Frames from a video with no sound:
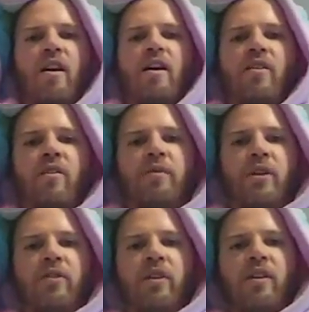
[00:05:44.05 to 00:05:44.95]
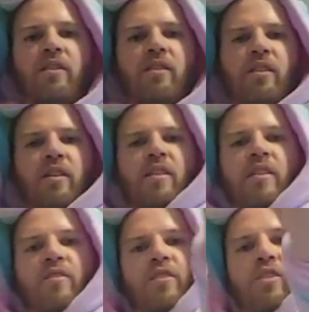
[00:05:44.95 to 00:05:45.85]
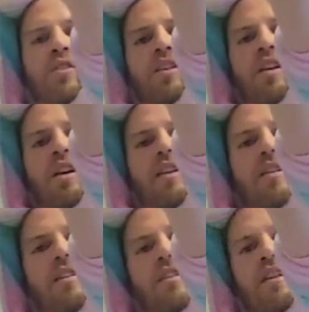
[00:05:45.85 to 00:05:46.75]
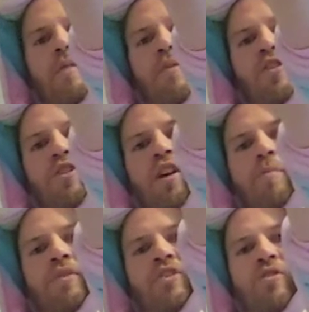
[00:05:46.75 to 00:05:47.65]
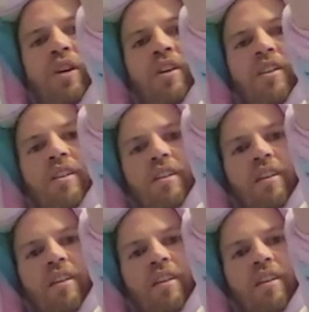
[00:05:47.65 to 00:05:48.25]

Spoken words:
And arms out like that. And then turn again, keeping your hips straight.